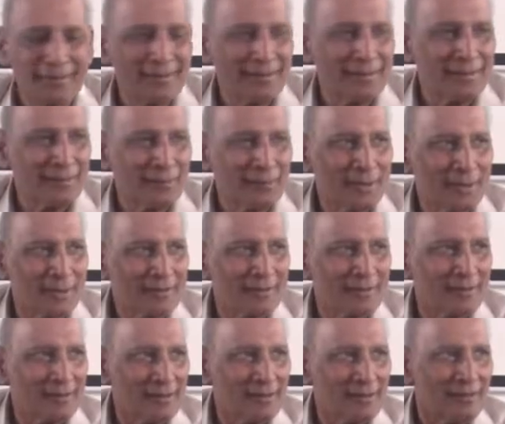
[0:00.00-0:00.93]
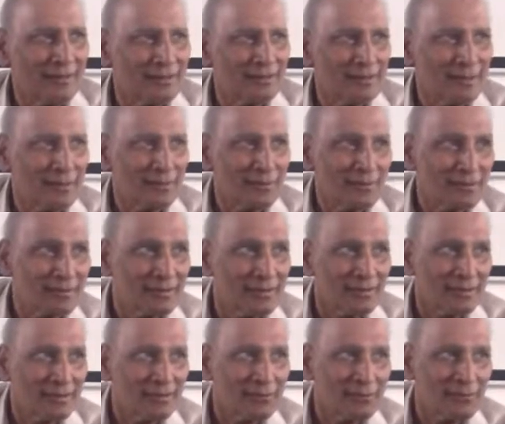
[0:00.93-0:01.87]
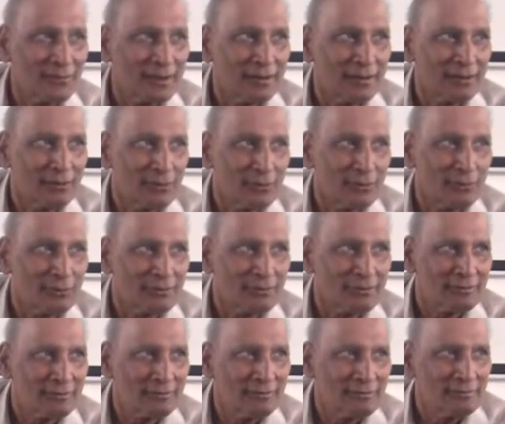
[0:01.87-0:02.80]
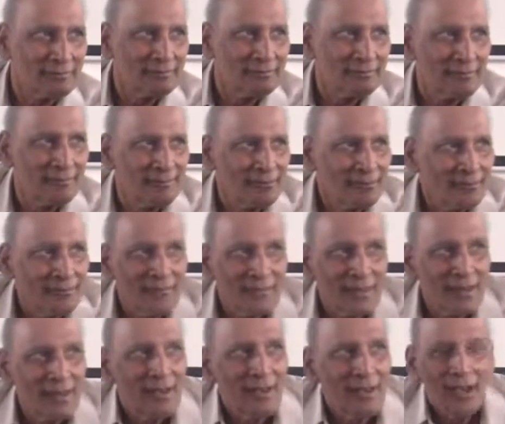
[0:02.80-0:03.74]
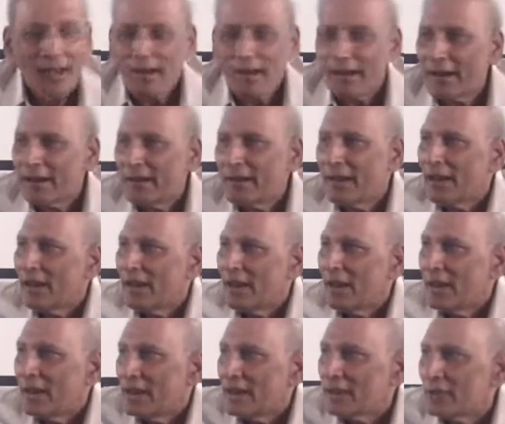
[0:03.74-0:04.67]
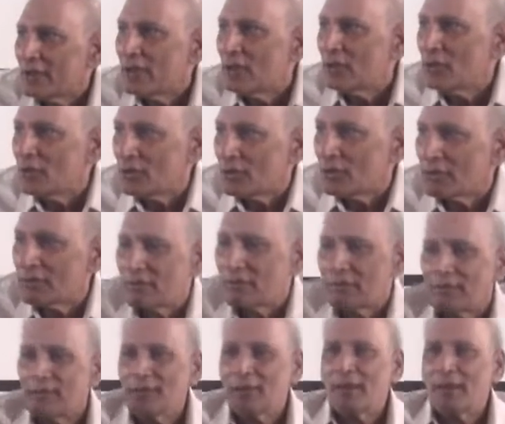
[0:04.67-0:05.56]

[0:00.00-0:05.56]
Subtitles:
in the American English they will say he is very cute. Cunningly cute.